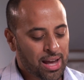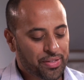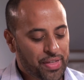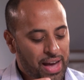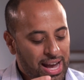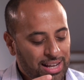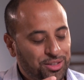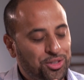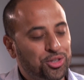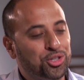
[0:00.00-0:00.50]

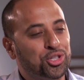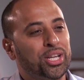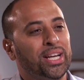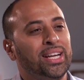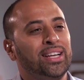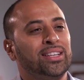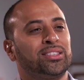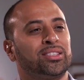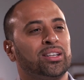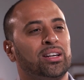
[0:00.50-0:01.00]
that
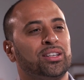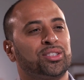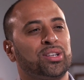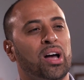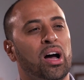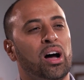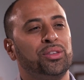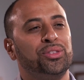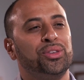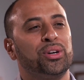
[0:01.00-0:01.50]
Jesus
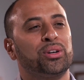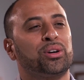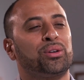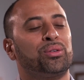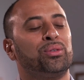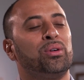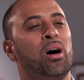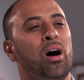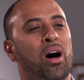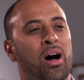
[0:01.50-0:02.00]
on the
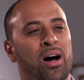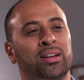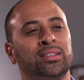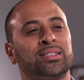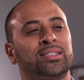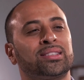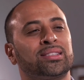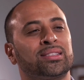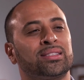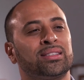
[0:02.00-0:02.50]

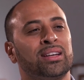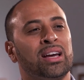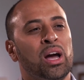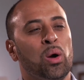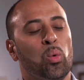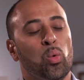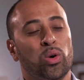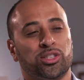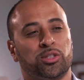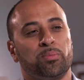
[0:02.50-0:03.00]
cross
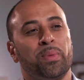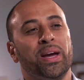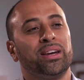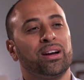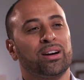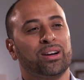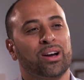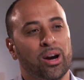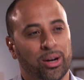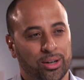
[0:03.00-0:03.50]
was made
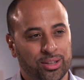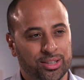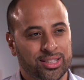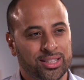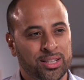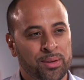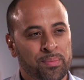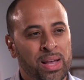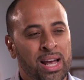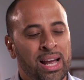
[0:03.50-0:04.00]
a
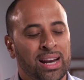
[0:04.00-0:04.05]
curse.